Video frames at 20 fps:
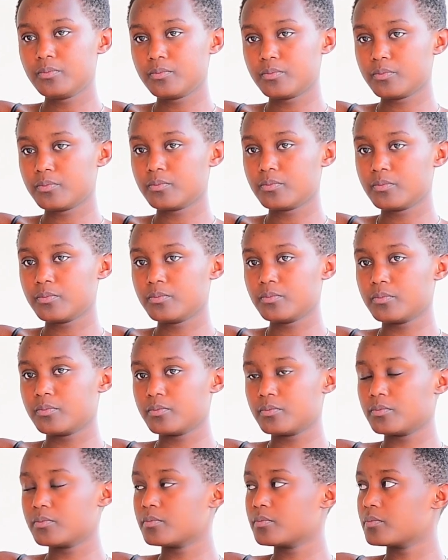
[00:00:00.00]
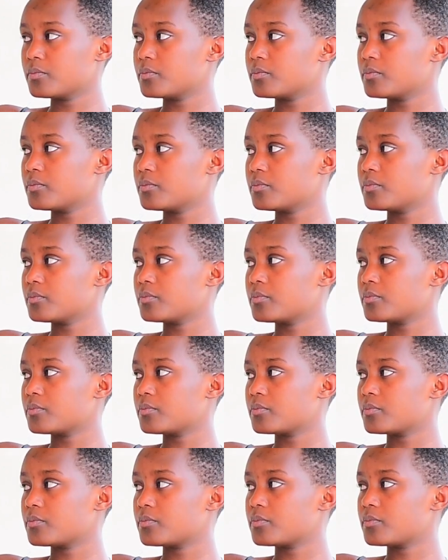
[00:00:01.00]

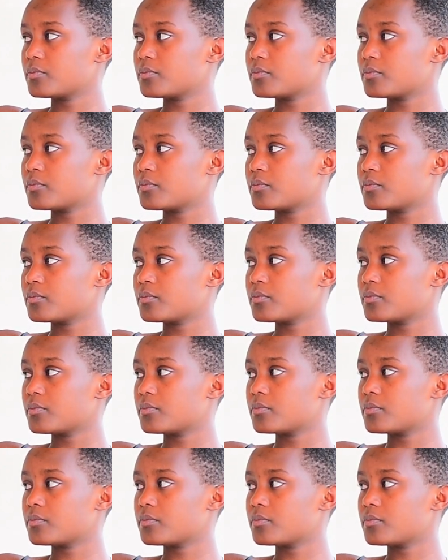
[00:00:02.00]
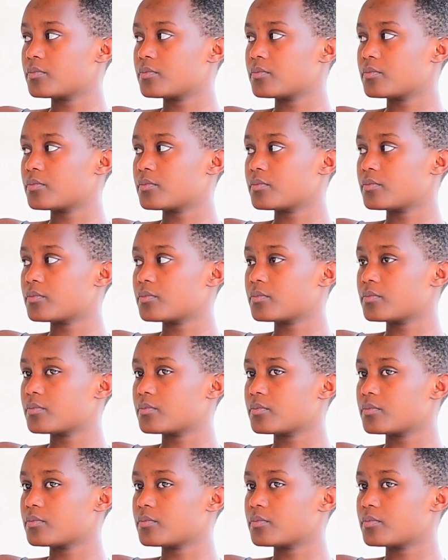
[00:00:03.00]
The person shown says nothing.